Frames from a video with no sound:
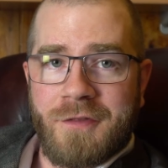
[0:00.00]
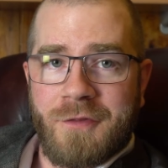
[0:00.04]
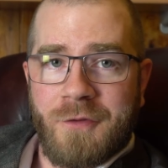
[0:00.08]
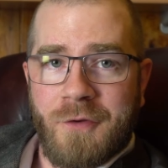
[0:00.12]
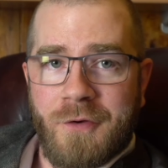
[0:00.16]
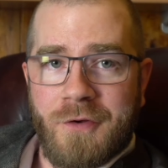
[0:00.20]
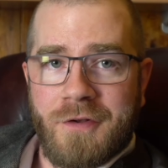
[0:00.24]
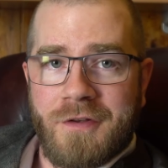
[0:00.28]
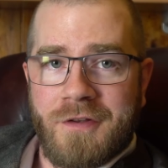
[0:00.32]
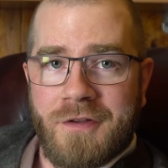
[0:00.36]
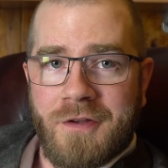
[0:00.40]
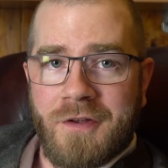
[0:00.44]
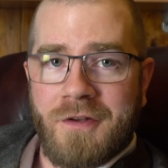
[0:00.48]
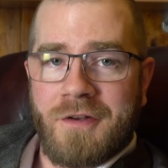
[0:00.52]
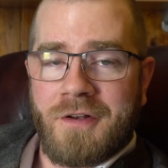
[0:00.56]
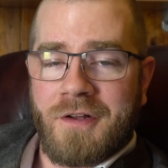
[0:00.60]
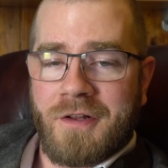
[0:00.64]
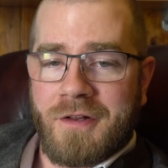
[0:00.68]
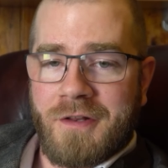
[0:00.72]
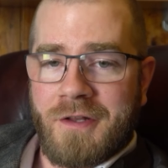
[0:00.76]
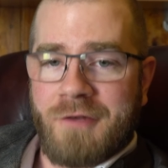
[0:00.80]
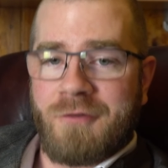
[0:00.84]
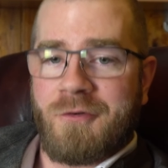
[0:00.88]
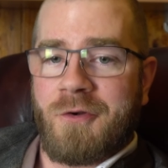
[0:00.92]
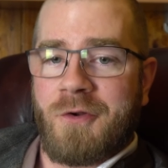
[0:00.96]
thought I'd done a
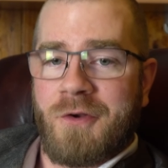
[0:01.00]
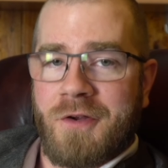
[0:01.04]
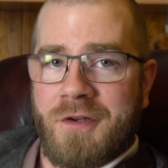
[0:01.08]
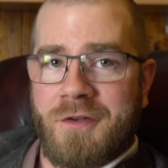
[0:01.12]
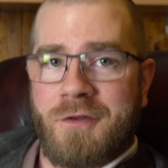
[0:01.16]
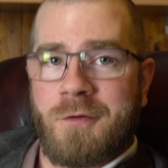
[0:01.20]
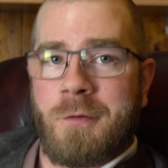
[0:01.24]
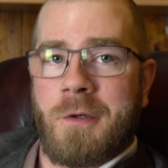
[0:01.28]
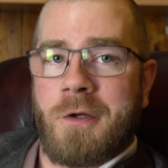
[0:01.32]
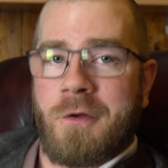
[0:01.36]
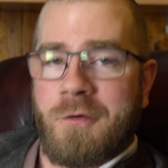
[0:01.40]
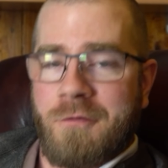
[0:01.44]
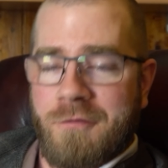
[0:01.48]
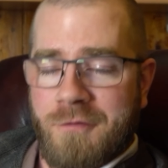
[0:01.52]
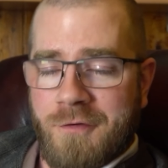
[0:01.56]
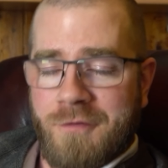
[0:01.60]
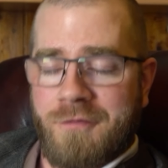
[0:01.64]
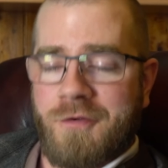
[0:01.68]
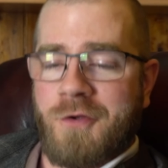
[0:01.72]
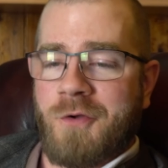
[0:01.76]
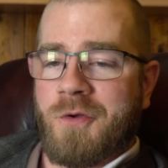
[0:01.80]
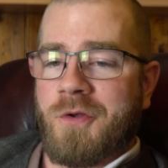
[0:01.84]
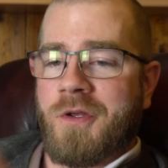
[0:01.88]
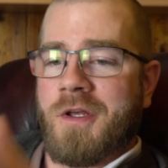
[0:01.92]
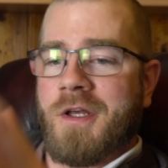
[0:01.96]
Glendronach 12
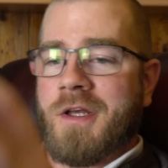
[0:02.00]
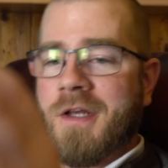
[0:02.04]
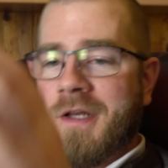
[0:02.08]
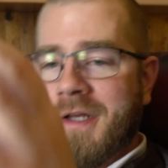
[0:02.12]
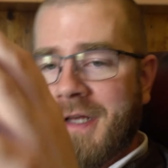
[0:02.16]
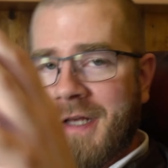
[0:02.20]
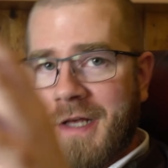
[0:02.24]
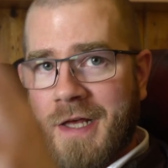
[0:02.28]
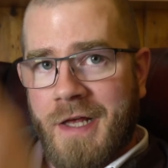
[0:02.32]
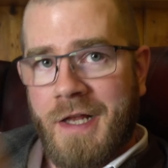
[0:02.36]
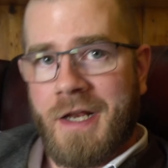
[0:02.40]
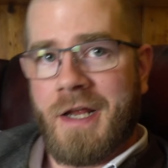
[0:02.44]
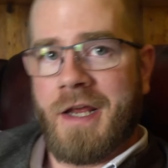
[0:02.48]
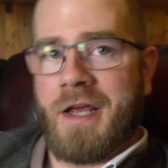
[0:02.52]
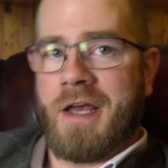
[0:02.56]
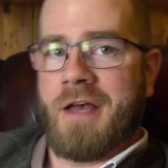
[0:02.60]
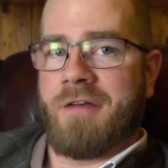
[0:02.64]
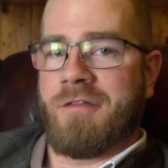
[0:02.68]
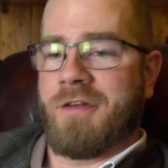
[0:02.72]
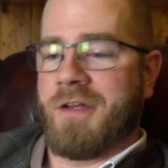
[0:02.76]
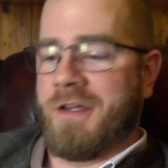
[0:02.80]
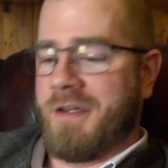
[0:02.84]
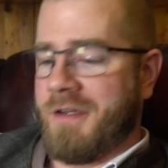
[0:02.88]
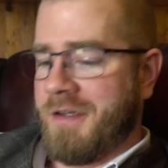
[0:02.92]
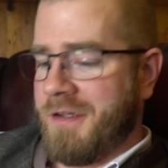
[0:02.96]
review, and I
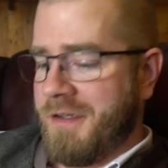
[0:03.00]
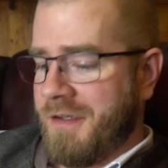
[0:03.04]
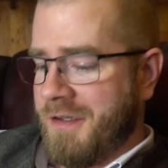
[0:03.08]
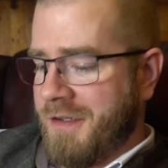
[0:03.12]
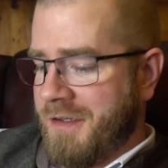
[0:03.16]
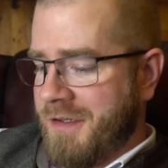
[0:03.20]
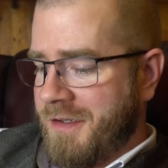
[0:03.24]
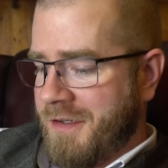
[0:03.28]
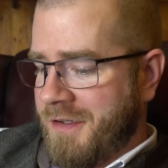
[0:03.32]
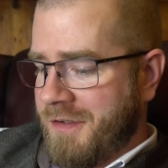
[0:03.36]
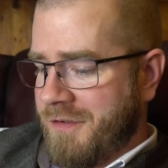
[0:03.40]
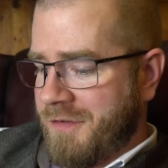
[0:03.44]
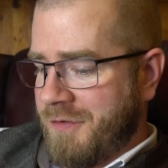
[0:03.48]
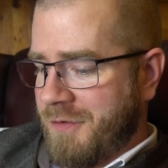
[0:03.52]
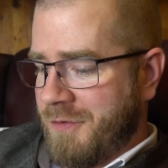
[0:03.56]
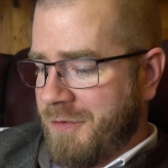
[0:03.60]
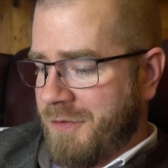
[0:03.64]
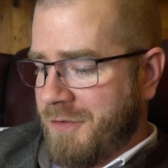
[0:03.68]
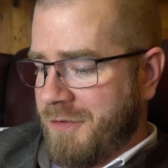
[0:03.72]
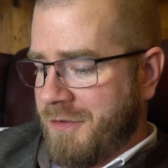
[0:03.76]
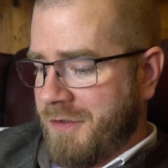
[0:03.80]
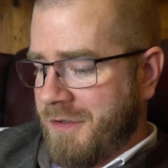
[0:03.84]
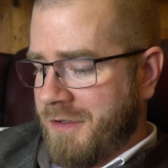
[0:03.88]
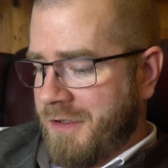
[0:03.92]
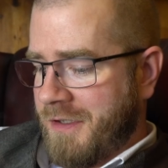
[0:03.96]
haven't.
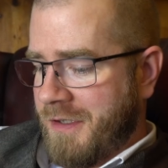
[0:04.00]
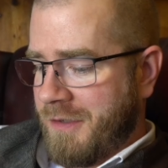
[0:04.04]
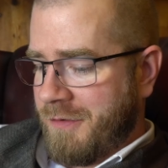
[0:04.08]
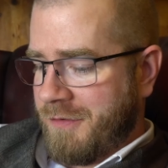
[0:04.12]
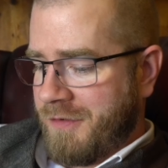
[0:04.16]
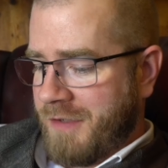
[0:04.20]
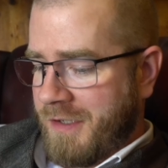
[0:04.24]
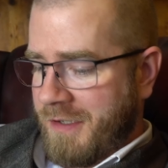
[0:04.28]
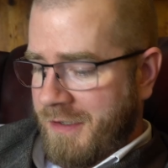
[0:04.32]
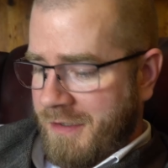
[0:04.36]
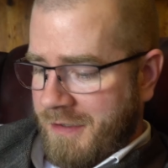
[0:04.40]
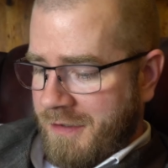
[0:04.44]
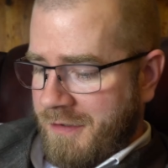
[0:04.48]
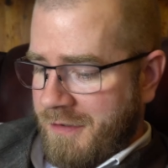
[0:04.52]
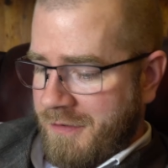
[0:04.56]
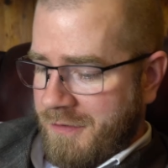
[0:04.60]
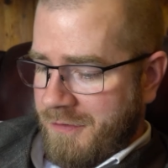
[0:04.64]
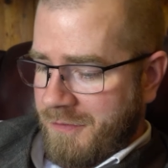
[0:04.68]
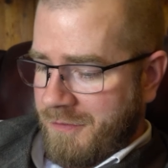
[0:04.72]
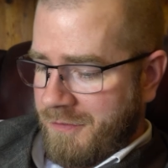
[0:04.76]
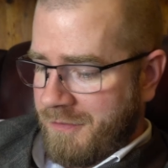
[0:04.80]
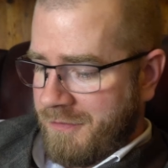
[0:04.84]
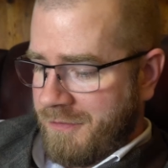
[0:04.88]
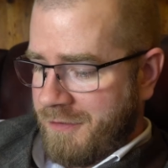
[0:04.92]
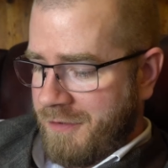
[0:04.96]
So I was like,
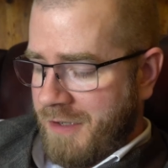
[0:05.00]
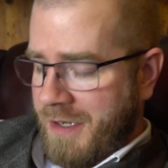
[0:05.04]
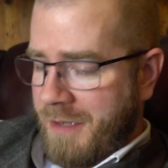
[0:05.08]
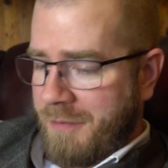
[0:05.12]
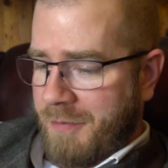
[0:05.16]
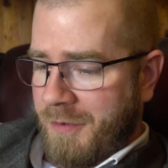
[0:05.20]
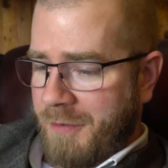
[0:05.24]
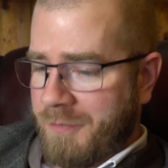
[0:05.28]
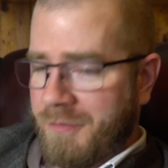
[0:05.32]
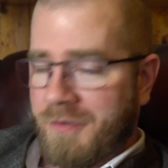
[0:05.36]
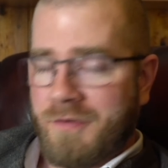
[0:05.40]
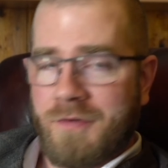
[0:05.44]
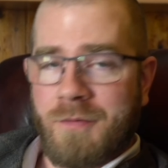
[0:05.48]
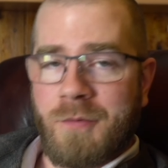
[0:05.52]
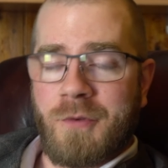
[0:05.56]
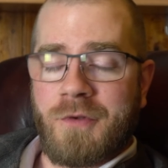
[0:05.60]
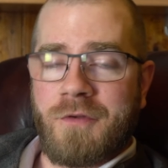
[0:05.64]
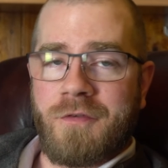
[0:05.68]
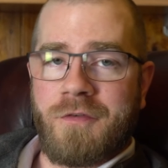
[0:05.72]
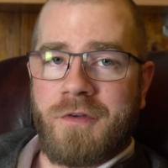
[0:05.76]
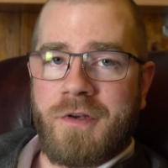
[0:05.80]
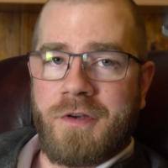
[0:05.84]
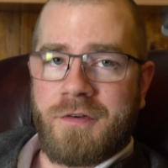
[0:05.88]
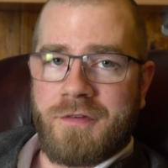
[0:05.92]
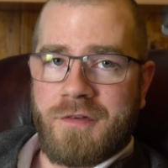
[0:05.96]
oh crap, I'm just about
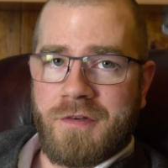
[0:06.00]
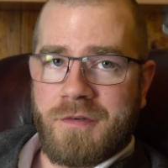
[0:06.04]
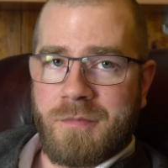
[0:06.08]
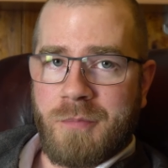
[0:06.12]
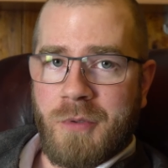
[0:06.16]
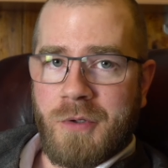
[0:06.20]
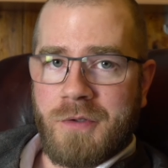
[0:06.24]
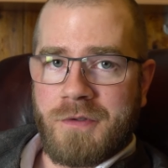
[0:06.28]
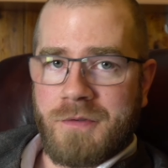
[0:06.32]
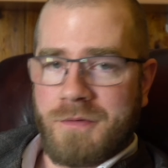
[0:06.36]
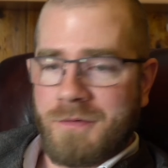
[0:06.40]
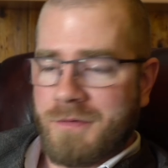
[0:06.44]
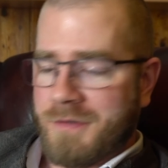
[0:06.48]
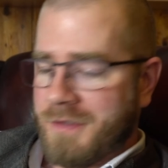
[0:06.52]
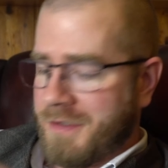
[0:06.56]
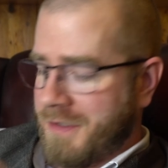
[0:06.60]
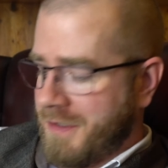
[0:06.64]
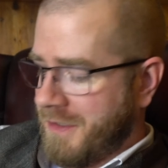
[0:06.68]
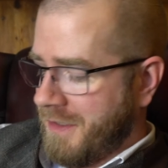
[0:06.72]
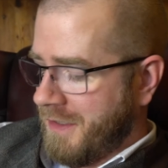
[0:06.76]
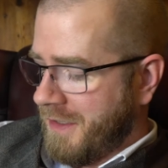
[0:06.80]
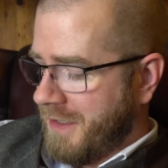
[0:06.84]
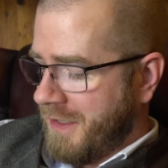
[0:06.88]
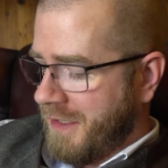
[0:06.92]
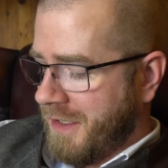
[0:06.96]
to finish this bottle.
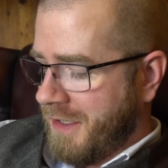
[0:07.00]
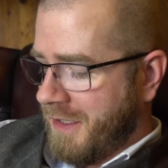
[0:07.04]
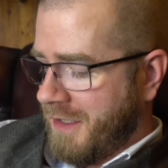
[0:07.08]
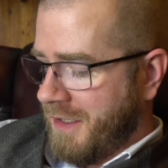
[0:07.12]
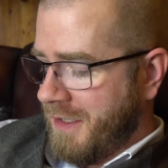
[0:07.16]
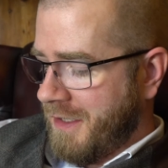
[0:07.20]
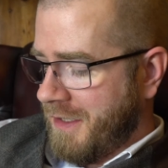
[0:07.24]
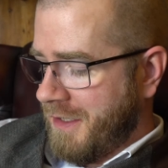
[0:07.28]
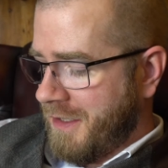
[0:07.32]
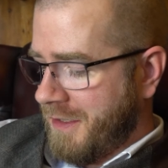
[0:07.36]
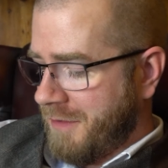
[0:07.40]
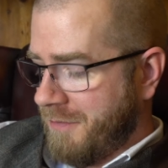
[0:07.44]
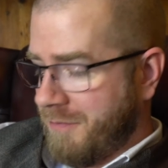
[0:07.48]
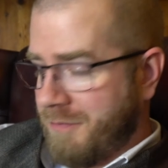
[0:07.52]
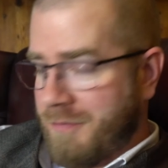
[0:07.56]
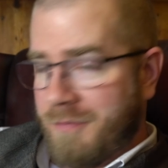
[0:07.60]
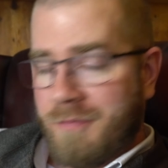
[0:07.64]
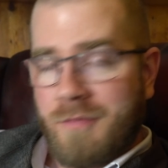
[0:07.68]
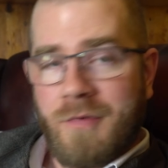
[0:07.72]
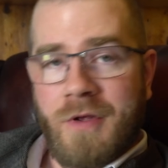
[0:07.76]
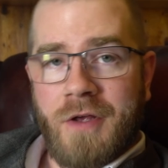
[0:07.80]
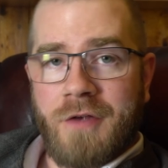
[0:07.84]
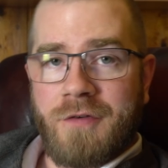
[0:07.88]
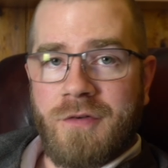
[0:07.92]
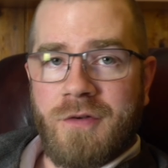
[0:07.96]
I
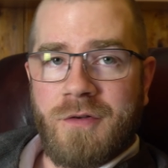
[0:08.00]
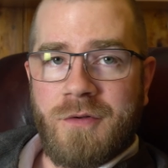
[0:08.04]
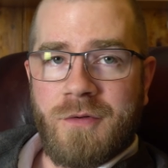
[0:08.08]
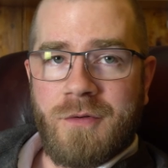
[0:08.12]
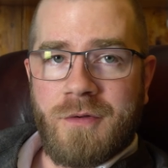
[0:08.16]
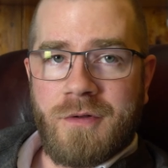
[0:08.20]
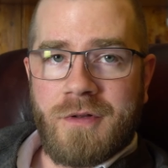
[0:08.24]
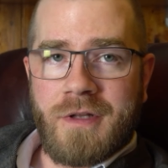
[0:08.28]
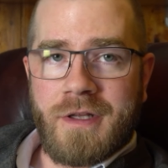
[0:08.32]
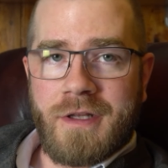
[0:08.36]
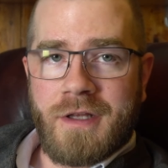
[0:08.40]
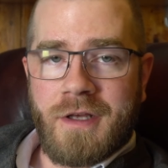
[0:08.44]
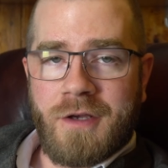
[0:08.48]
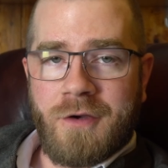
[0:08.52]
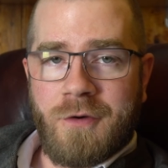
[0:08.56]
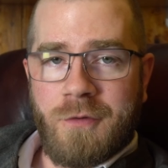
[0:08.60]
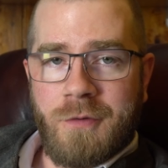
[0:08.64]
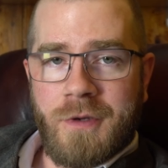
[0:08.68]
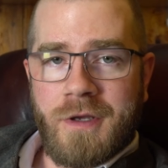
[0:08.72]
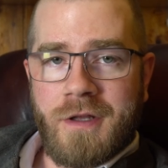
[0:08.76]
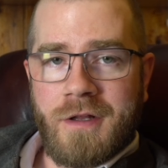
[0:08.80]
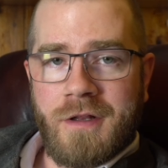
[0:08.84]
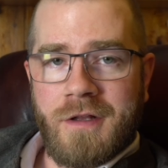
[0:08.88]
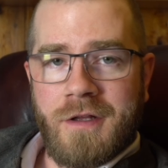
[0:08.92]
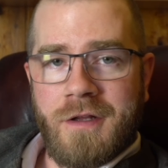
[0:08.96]
should do a
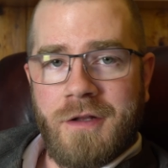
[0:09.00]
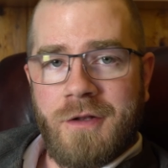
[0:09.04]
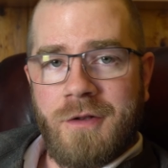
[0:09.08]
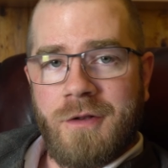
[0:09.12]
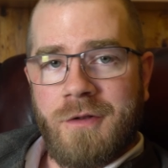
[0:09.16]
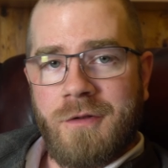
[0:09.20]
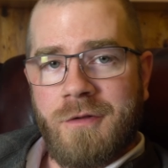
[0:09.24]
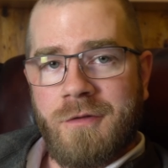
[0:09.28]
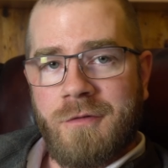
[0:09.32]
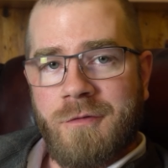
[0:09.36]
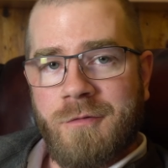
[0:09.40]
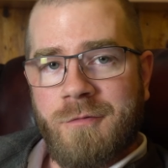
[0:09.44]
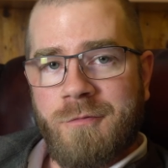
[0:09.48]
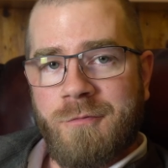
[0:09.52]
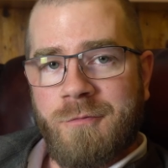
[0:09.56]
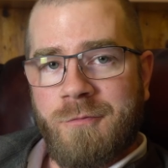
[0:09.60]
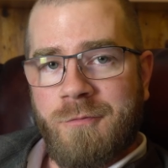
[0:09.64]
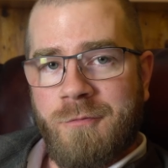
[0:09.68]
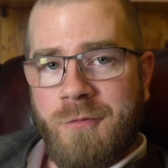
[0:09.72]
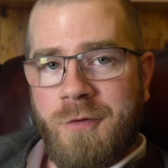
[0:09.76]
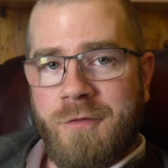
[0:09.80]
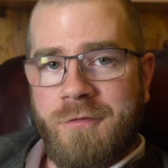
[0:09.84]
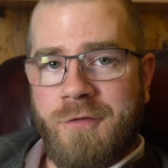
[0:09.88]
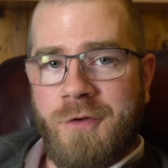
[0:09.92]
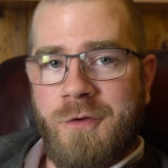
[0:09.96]
quick little
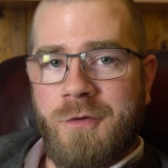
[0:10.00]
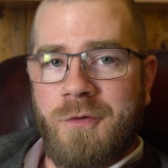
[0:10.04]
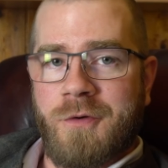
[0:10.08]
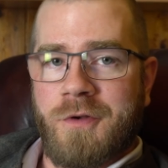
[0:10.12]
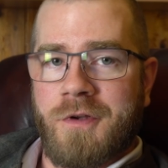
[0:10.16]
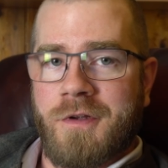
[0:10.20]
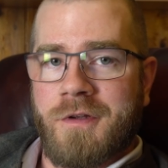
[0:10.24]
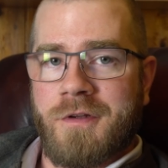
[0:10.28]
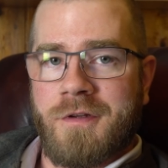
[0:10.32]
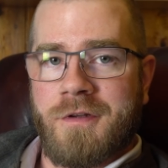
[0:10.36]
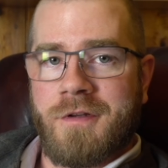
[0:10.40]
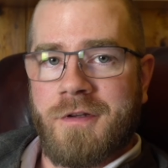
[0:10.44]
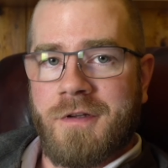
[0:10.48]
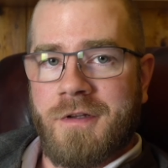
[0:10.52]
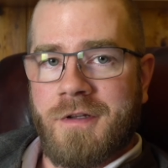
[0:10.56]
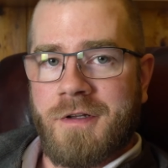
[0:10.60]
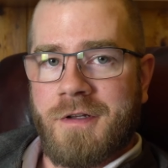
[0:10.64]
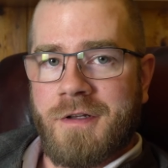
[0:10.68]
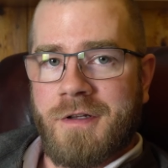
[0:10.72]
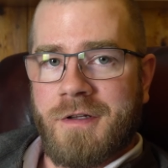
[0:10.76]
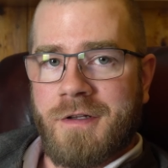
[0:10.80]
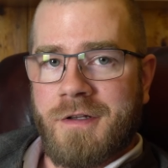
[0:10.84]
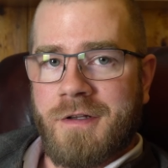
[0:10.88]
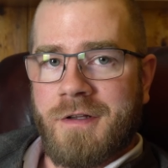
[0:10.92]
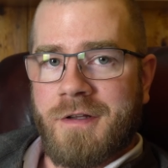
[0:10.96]
review on it,
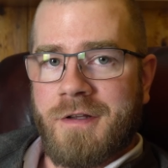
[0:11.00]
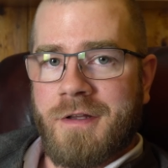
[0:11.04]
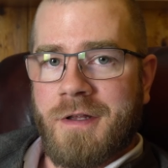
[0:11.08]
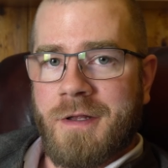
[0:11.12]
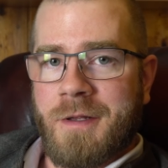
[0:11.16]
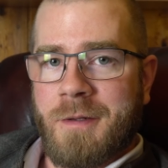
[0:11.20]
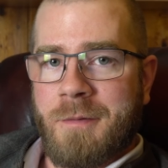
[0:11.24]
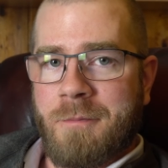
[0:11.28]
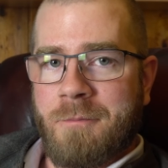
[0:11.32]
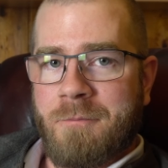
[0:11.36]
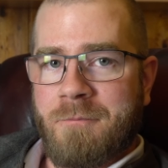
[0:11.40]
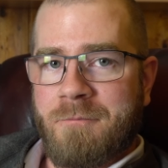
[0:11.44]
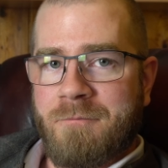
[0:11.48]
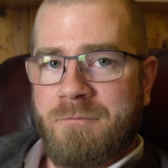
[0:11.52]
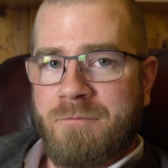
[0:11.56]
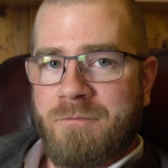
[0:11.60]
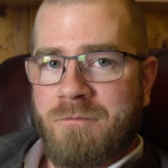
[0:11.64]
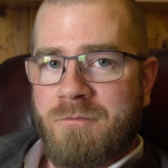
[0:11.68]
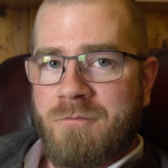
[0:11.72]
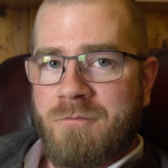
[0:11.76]
and